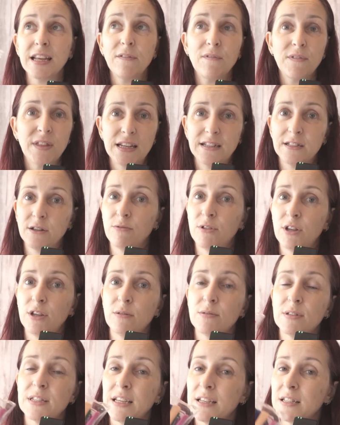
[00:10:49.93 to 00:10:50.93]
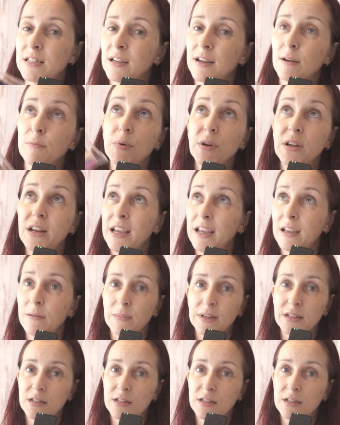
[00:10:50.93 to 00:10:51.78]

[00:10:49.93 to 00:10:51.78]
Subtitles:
if they don't use this, I can put it in my